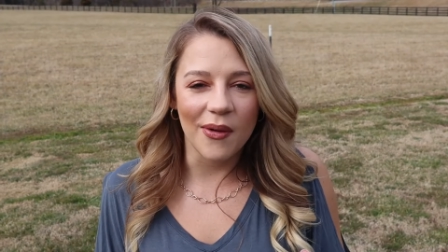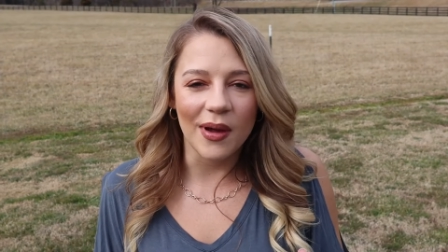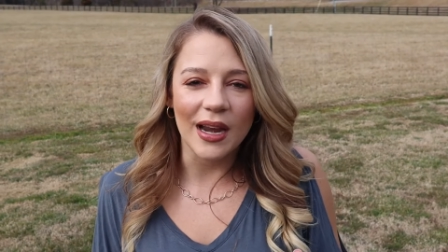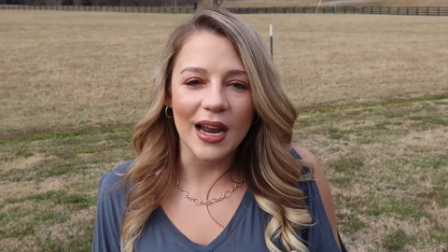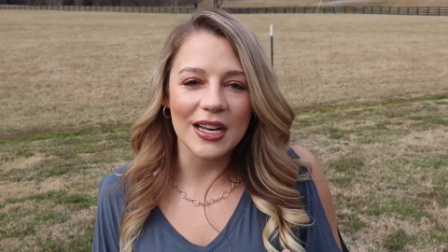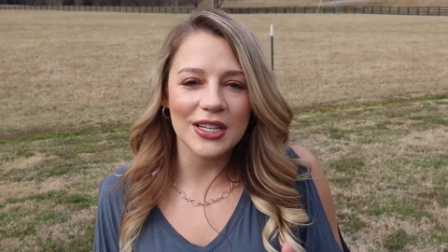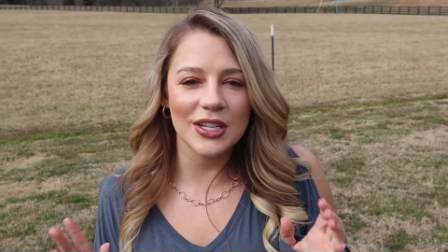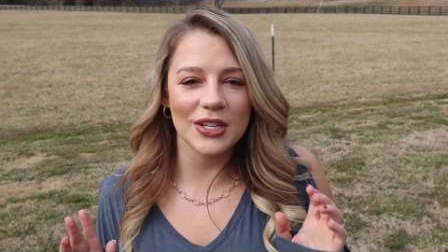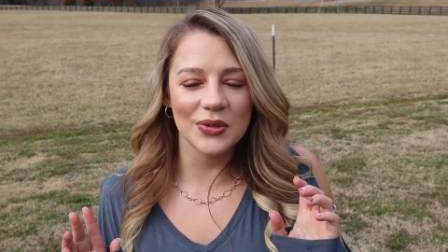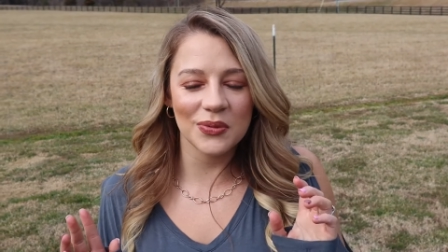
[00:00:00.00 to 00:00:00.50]
and
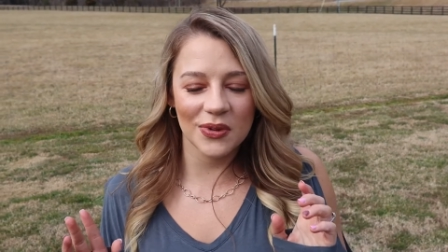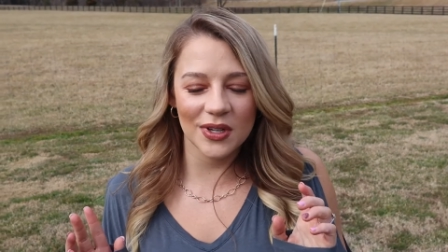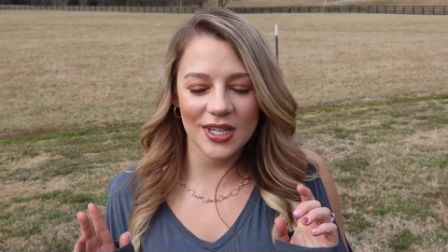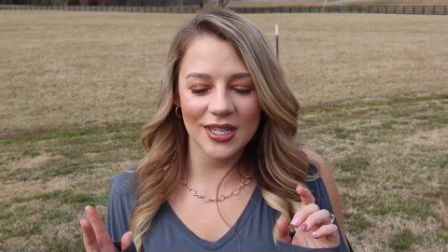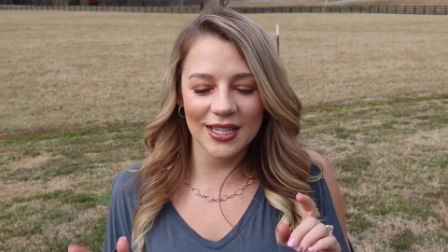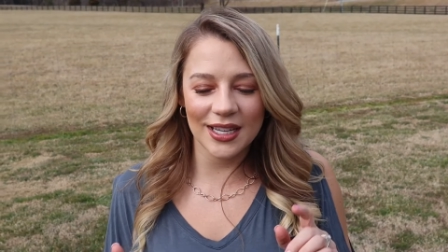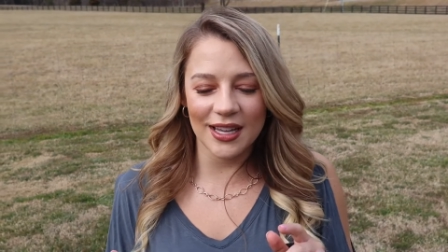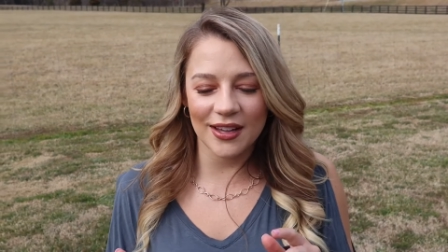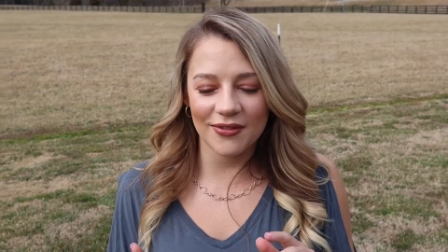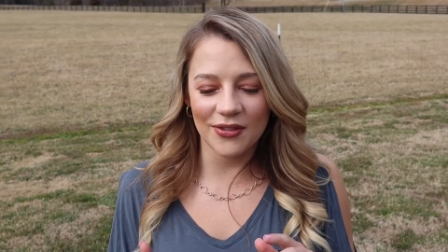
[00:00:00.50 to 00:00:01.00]
I just wanted
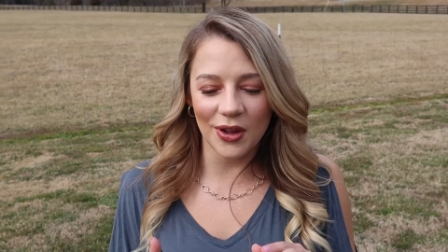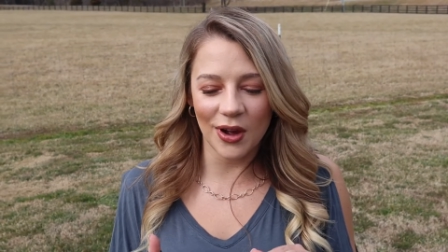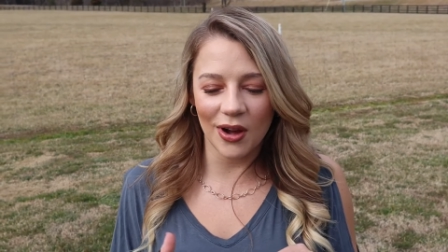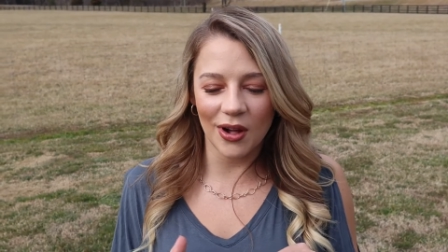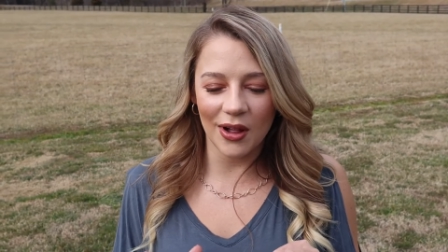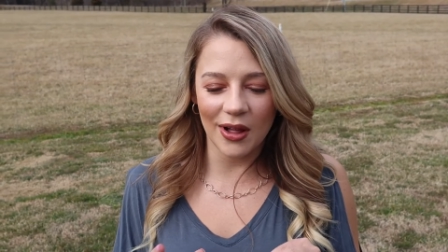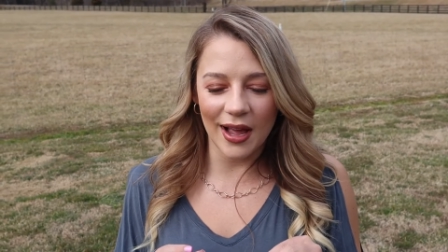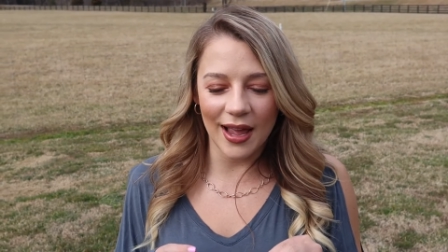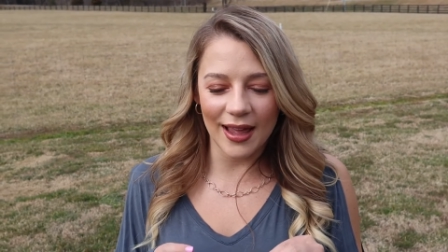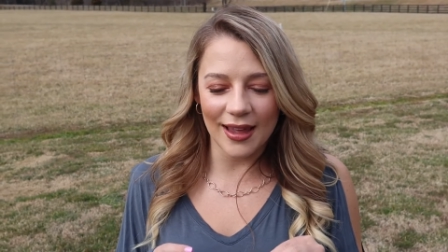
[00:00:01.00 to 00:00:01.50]
to give
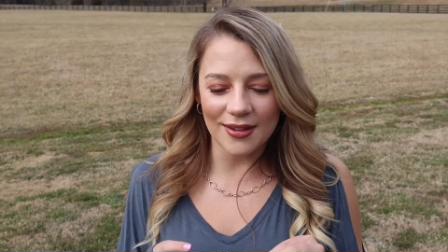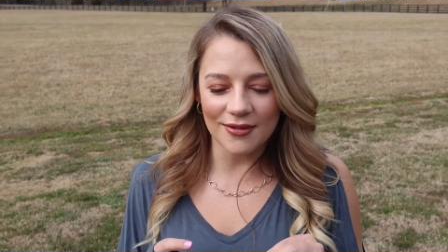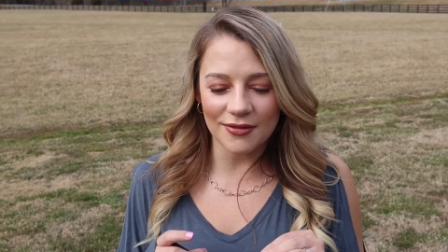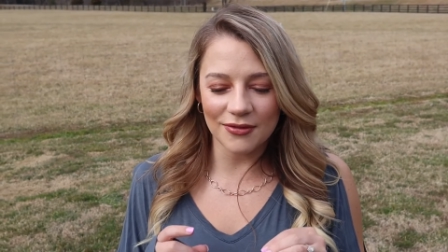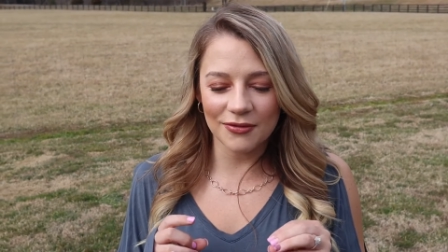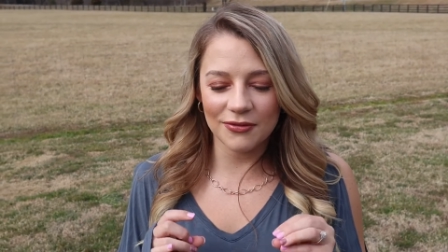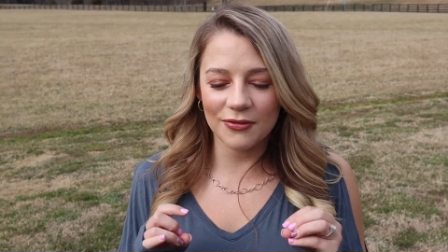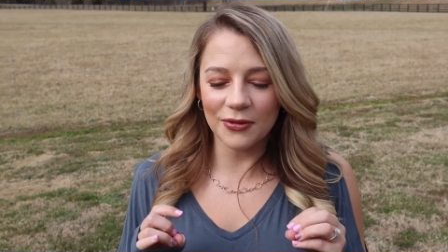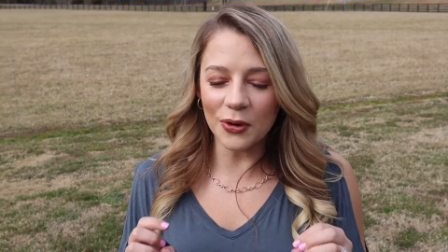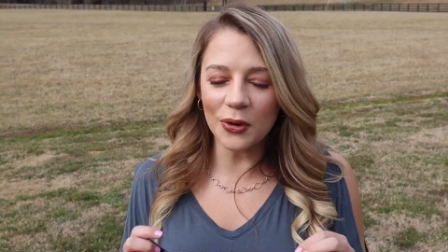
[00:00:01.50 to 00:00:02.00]
y'all a
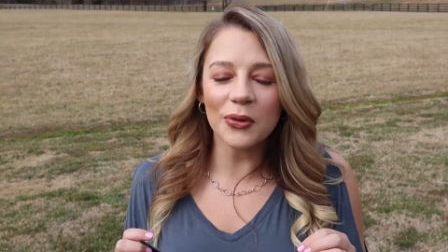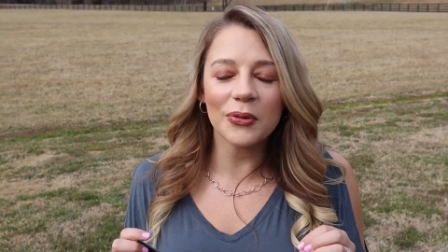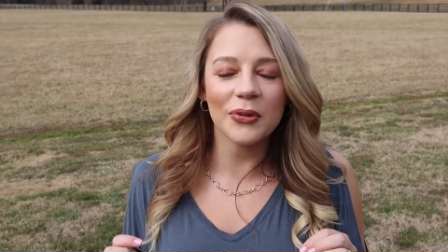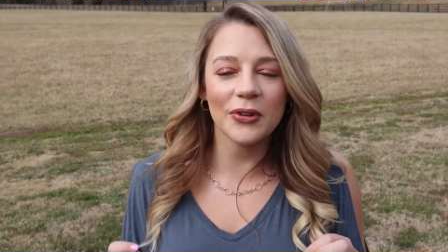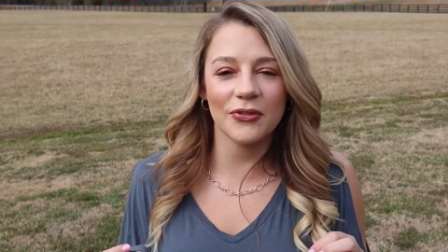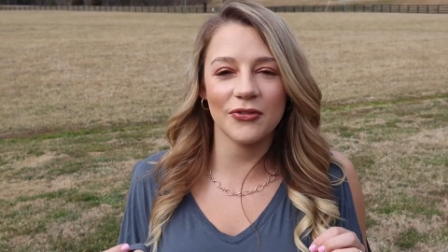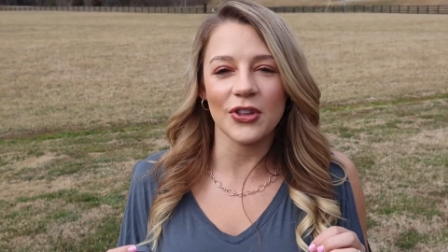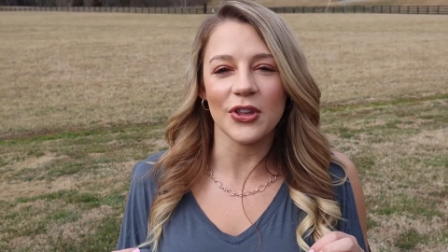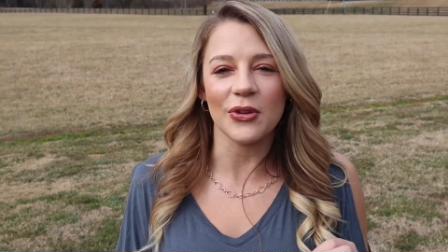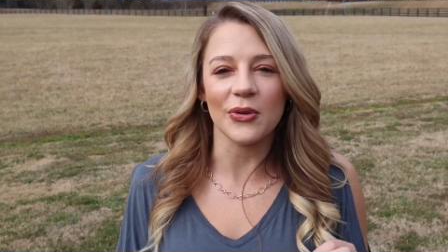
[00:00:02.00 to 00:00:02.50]
full
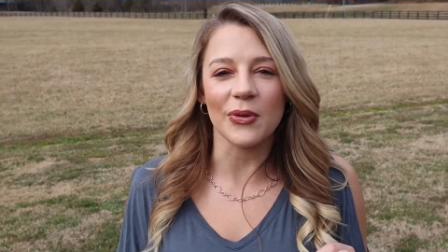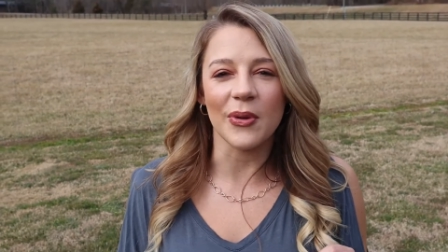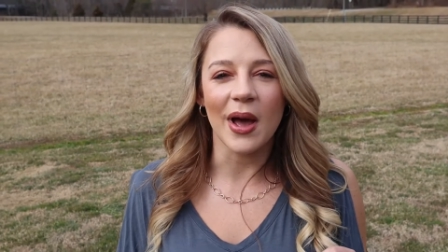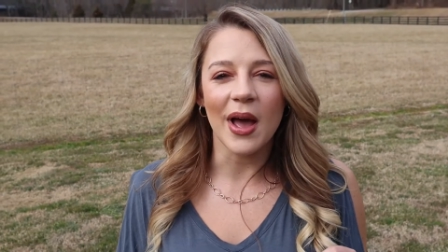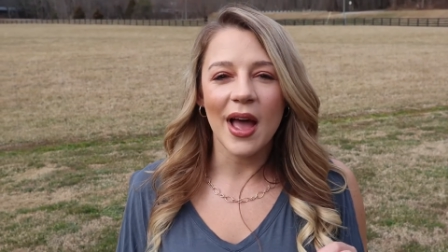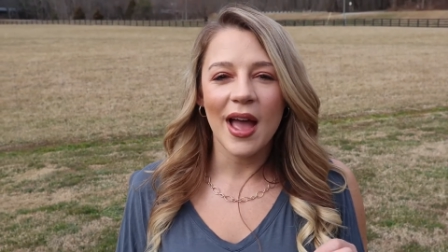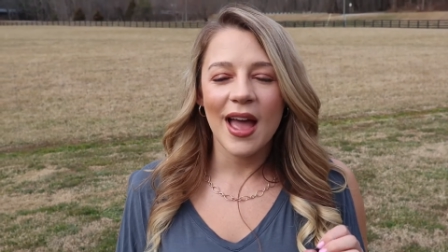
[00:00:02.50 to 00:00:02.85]
review.